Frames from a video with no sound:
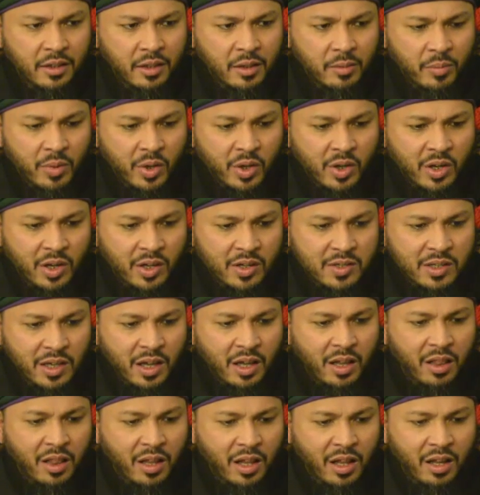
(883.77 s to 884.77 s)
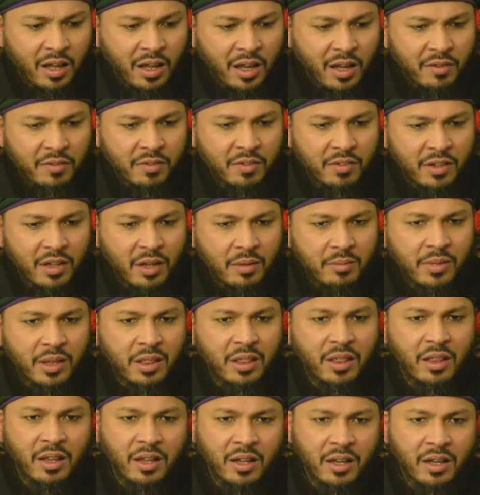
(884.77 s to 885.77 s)
because Allah loves them
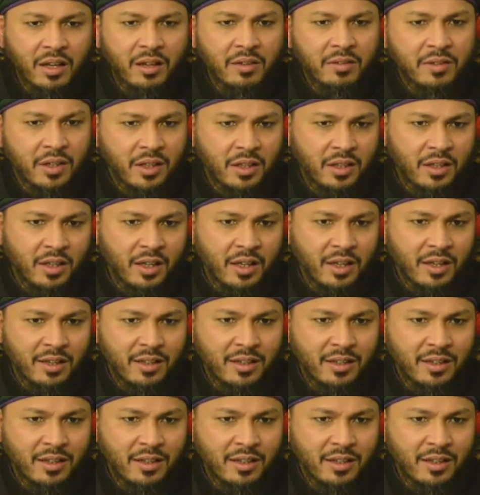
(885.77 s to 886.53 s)
and they love Allah.